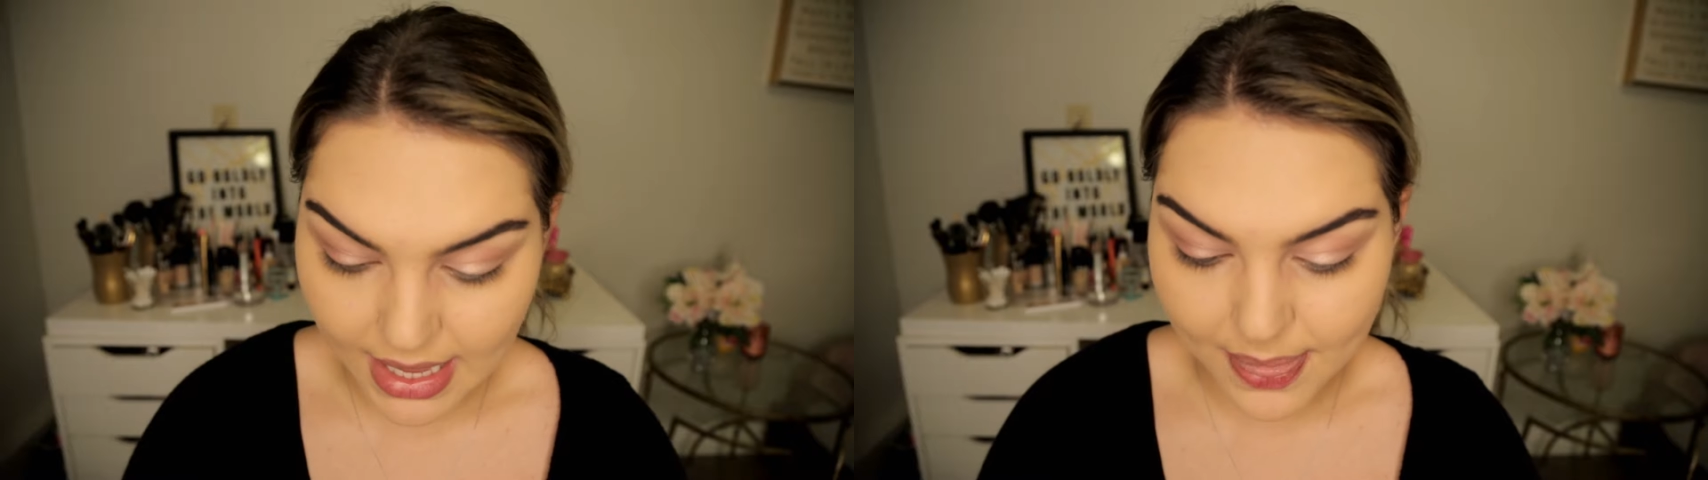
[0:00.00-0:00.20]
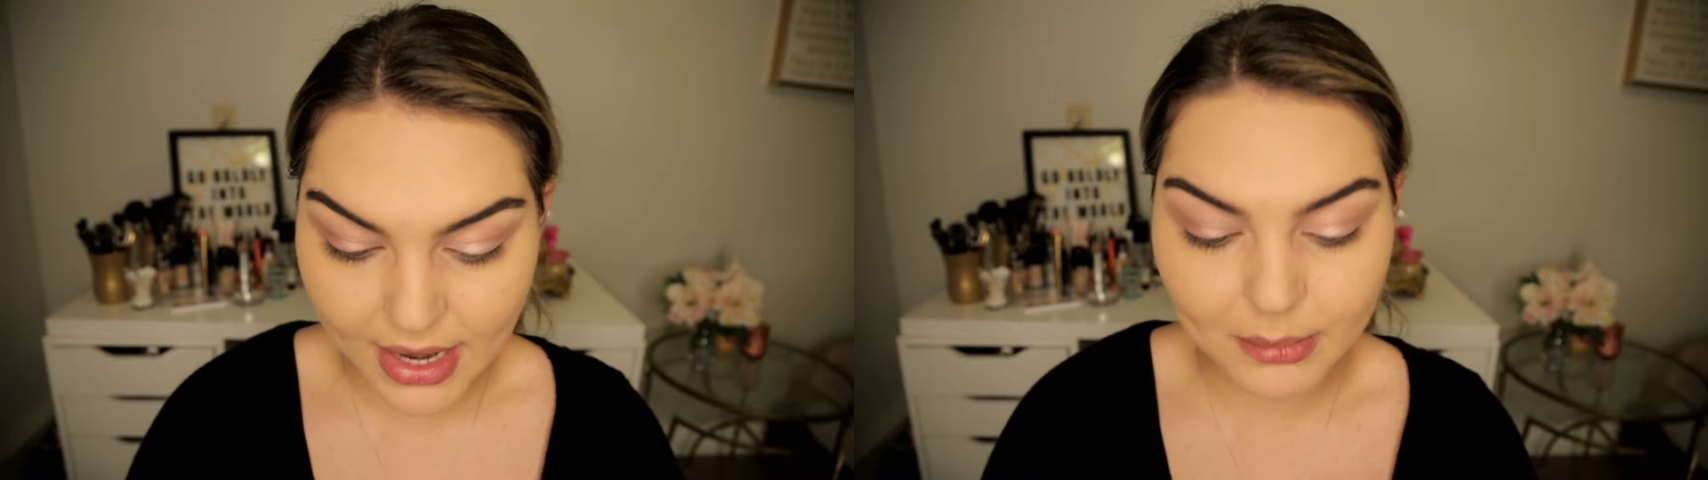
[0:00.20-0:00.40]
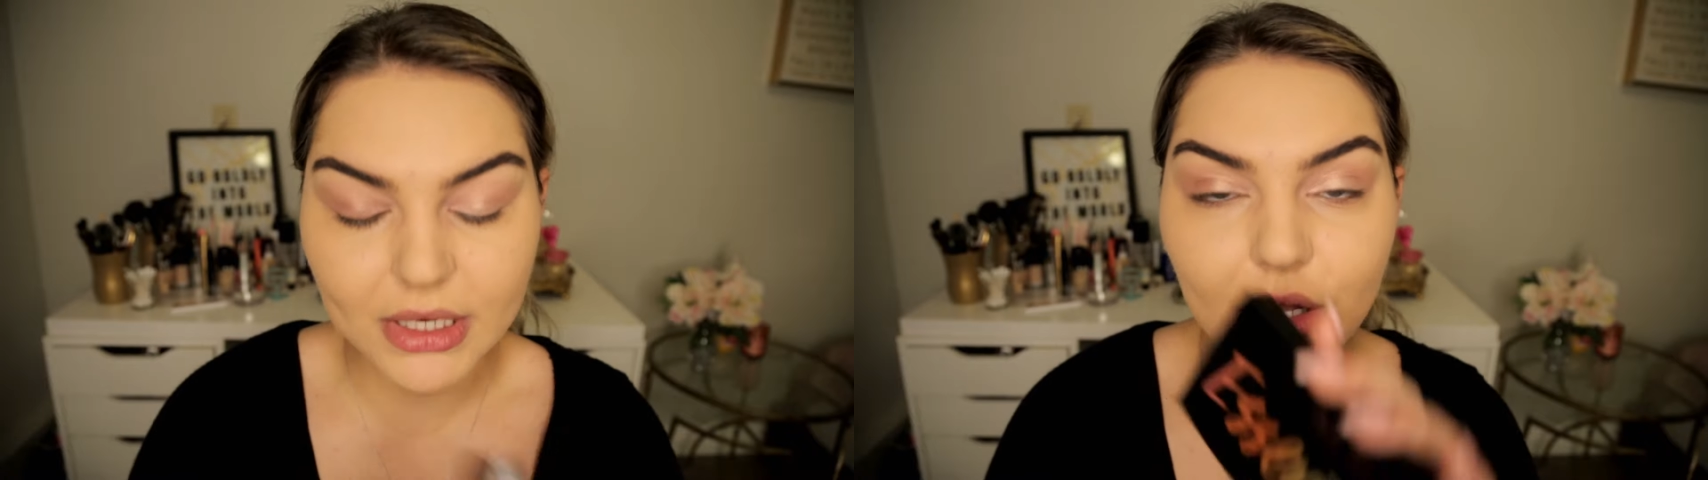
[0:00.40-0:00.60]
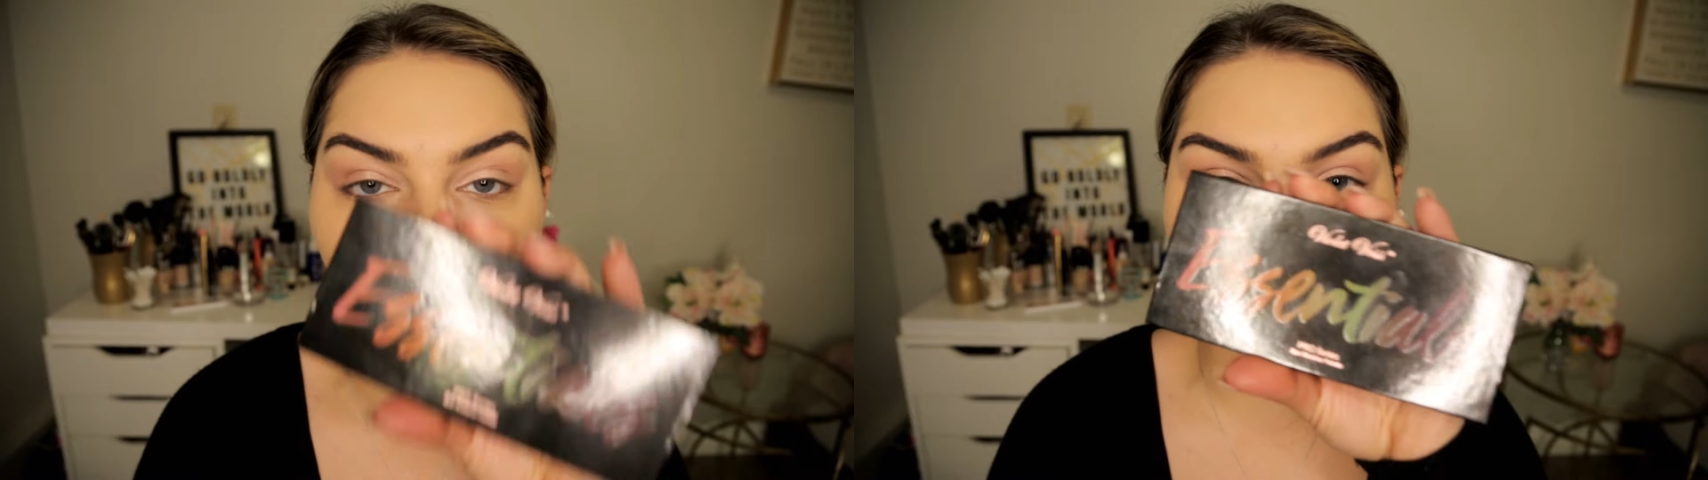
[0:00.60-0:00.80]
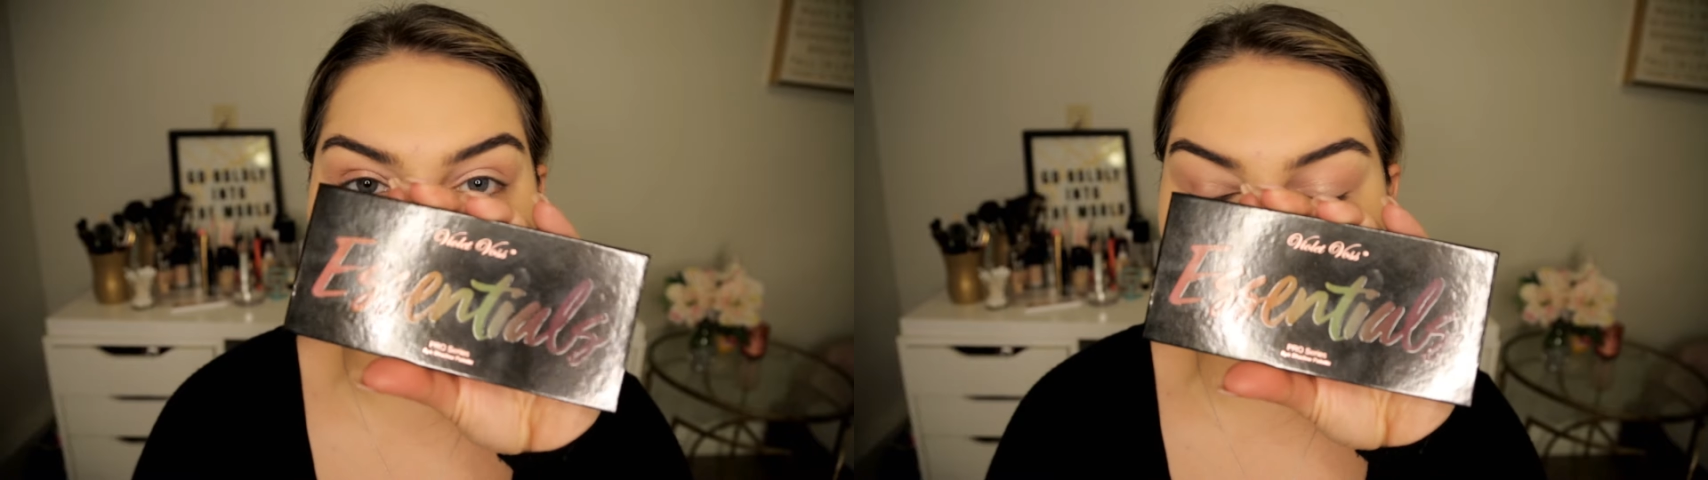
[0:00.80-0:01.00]
And then I'm going to
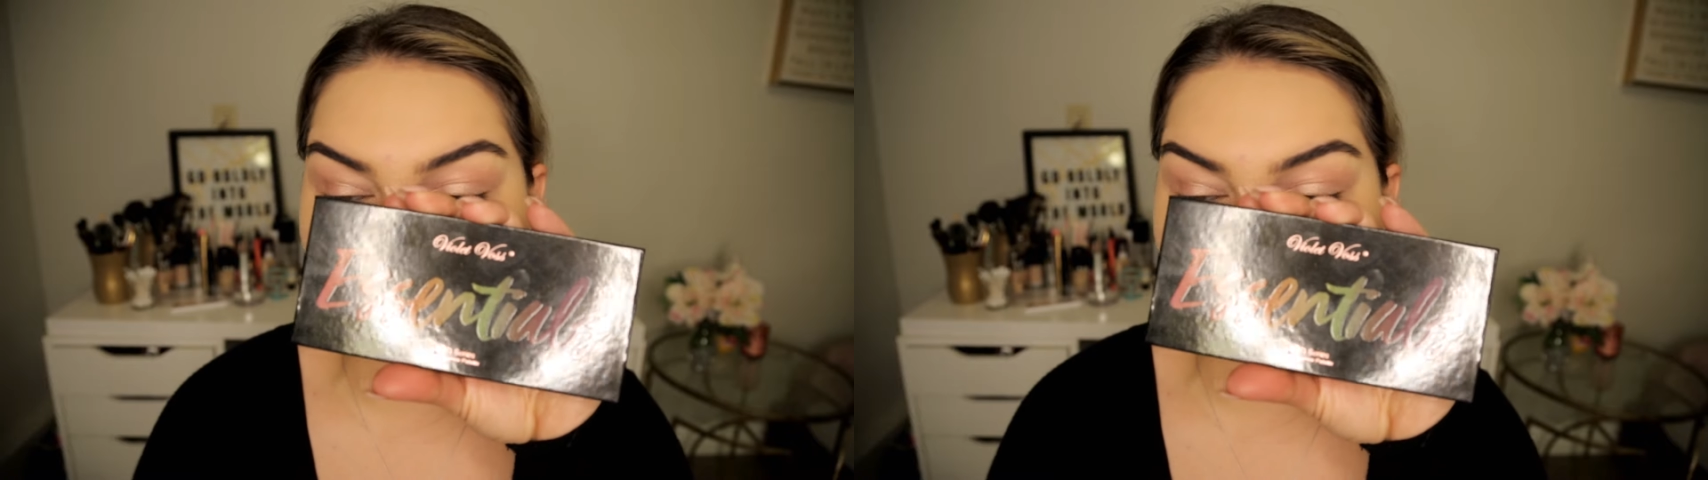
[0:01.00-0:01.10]
go in with the